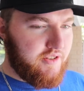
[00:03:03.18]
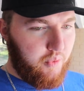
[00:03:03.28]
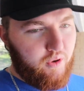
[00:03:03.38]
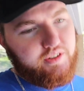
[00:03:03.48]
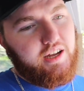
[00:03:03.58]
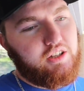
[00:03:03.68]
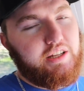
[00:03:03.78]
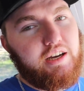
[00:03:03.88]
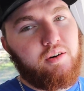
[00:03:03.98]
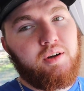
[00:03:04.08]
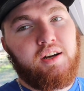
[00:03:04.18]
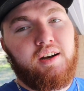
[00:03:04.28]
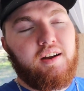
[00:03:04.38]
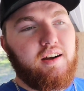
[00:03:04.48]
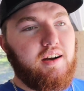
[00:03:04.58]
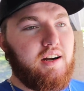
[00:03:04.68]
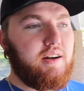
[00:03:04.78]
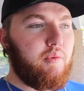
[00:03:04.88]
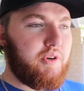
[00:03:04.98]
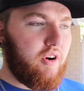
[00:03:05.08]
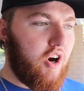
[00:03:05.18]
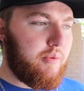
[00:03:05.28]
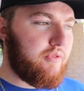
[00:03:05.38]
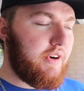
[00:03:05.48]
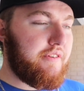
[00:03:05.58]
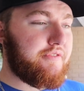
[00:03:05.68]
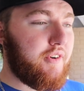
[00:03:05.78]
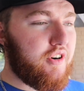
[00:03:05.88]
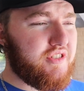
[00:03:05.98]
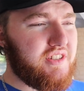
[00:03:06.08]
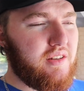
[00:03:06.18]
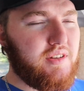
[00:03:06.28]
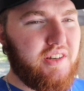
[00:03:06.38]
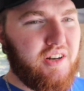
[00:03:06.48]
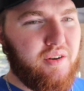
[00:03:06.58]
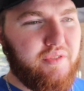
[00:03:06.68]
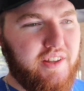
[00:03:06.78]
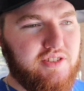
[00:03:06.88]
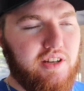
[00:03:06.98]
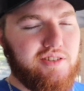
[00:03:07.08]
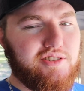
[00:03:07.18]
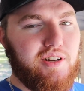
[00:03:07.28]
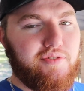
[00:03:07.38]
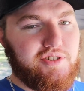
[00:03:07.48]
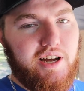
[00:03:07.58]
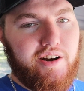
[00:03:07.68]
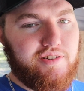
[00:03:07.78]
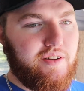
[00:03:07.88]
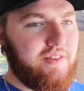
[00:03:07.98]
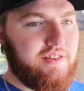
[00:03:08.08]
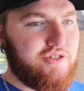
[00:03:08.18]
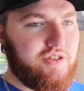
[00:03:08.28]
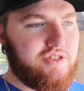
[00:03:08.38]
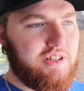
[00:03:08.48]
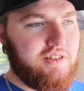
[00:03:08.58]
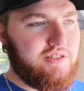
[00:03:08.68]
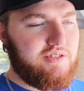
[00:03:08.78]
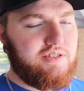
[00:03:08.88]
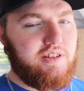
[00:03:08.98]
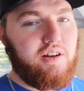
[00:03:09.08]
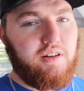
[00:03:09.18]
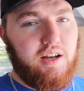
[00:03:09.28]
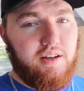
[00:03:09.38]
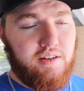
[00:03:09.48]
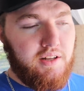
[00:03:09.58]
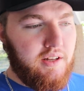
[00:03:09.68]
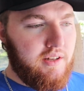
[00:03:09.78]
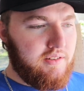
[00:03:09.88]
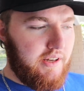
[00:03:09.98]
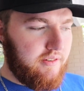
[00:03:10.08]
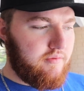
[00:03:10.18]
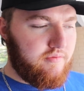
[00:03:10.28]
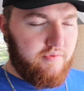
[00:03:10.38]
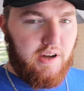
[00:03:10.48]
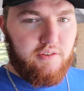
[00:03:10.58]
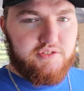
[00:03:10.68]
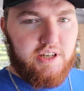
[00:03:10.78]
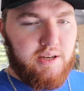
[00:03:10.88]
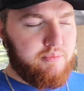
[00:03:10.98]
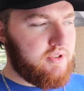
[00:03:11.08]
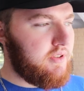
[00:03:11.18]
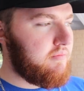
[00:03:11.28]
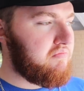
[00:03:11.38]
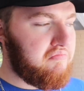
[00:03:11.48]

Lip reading: has worked out now. I went to Harbor Freight first as I was like, you know, they sell stuff for tires and anything that should sell, like valve stems.